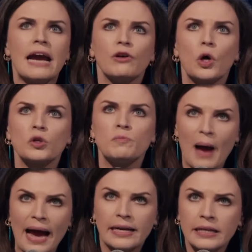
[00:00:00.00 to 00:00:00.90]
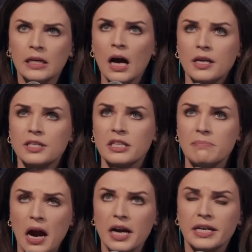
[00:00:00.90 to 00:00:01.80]
ever goes back onto the
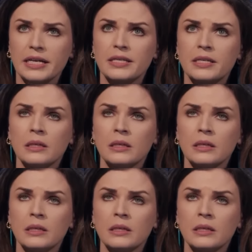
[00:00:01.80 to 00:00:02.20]
market.